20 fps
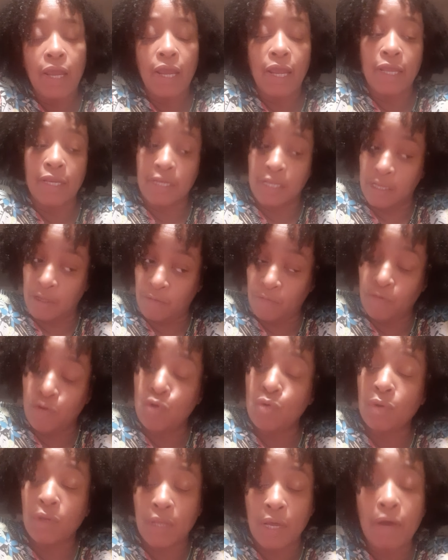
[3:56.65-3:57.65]
And if
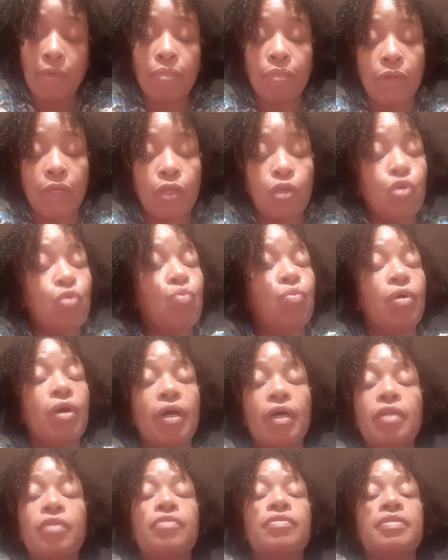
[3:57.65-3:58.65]
you love me, you will
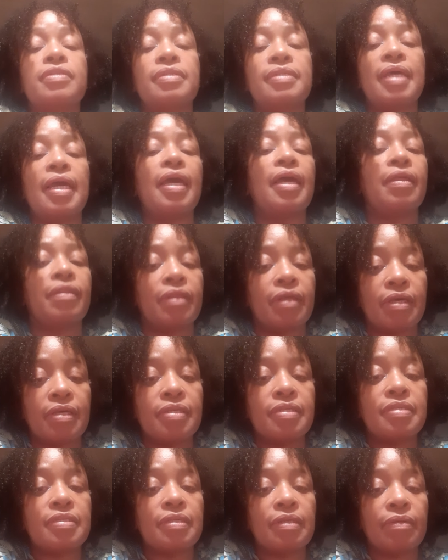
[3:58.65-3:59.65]
understand
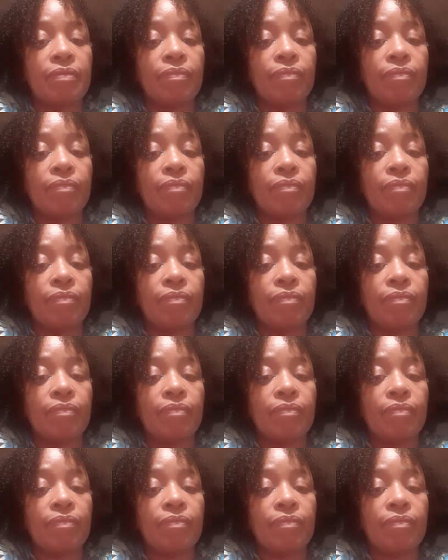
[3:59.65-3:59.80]
this